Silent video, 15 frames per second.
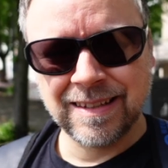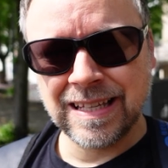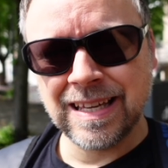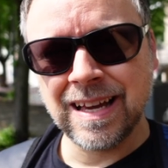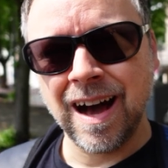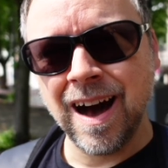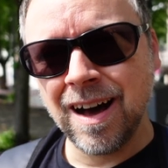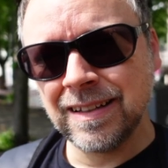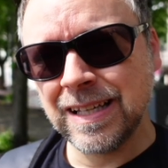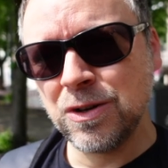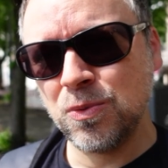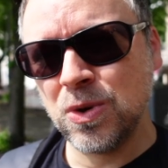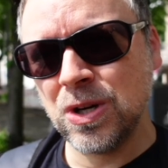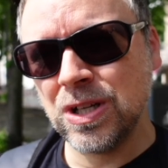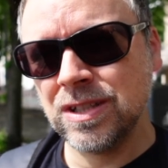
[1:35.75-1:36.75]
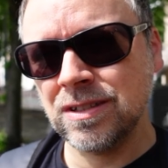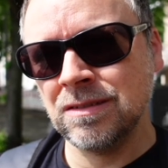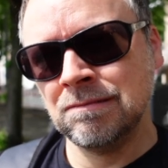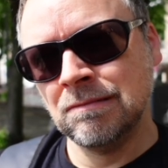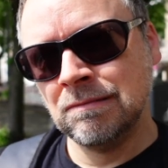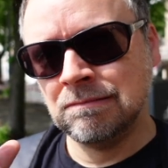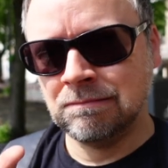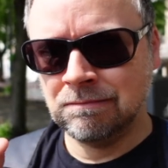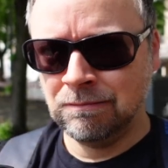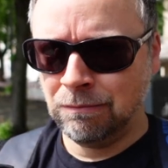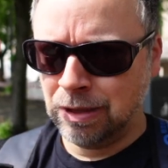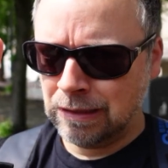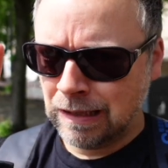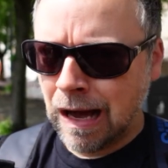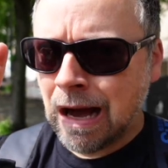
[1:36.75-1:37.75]
the Hollywood
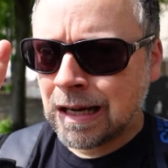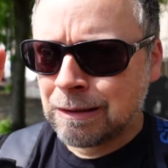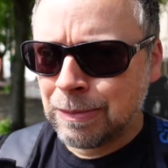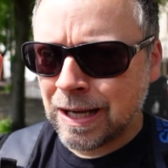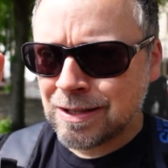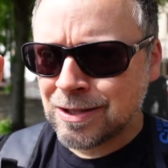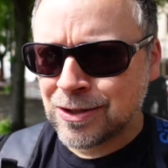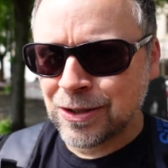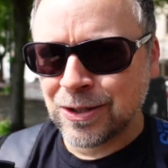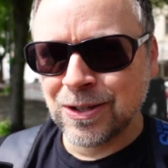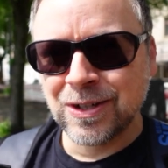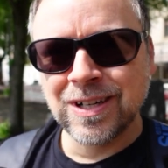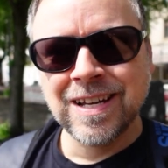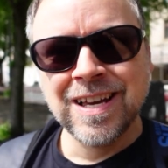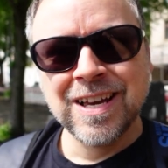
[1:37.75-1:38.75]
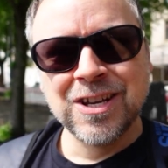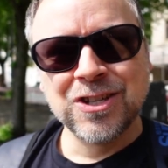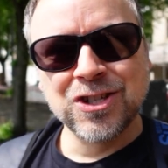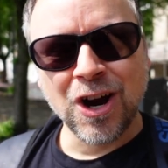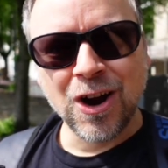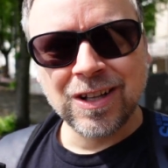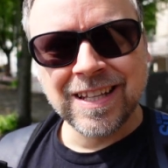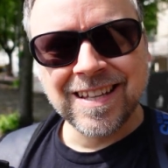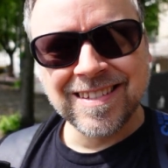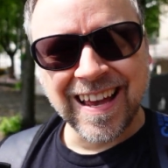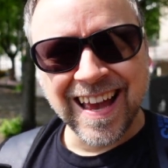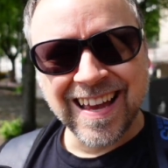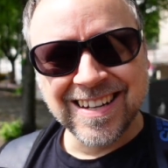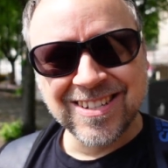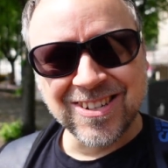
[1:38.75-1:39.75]
blockbuster Charlie's
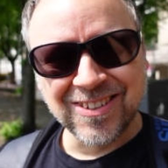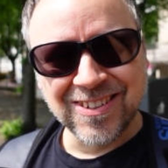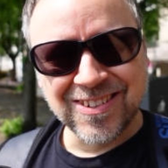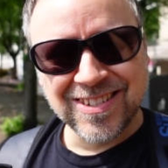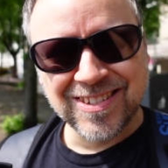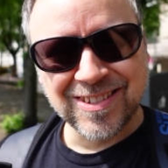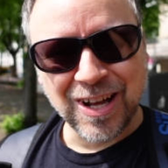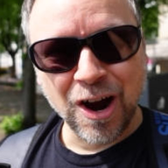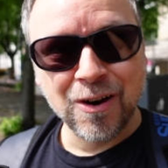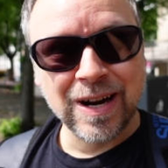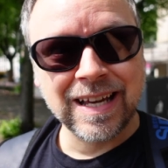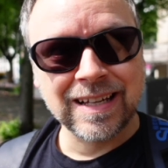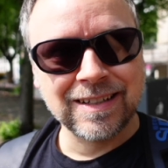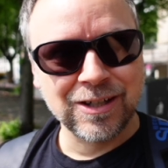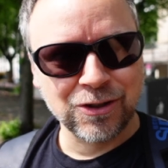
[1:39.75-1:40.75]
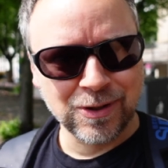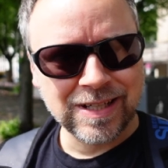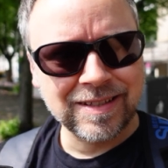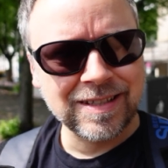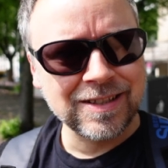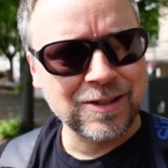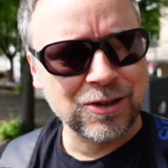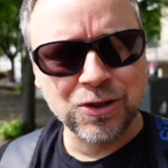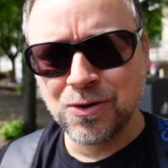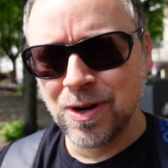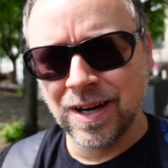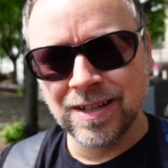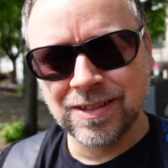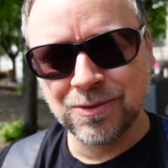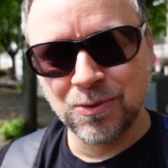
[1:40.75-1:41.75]
Angels starring Kristen
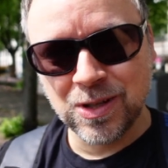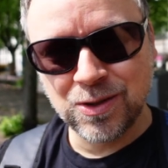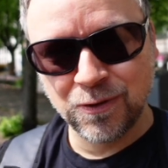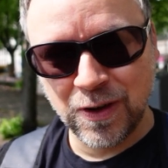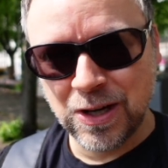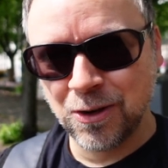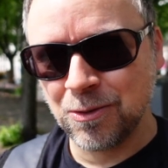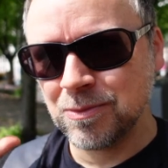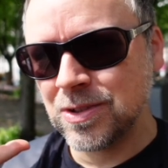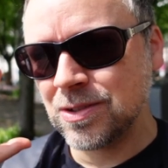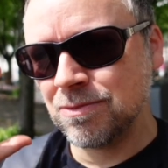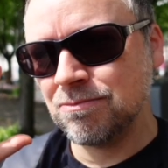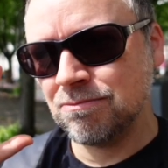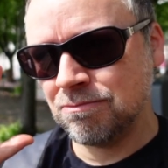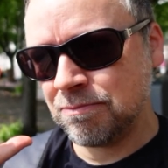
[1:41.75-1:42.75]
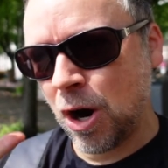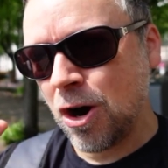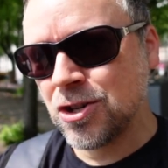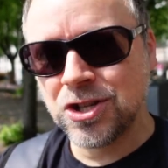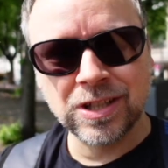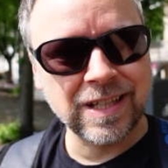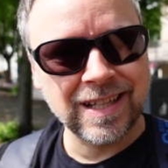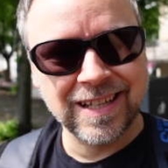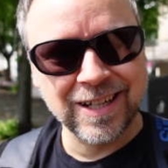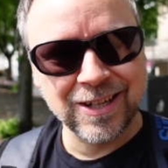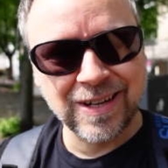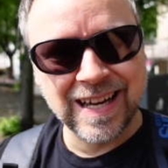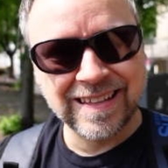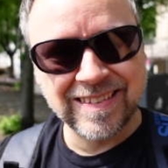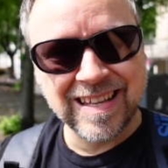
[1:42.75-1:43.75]
Stewart was filmed partially
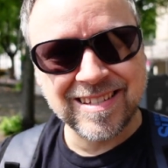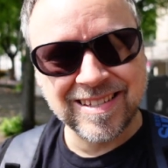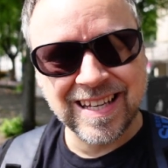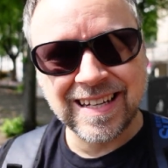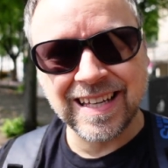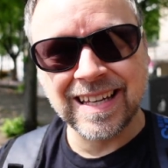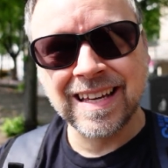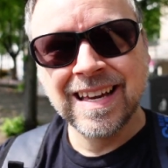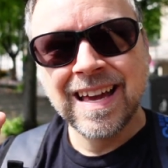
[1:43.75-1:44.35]
here in this city.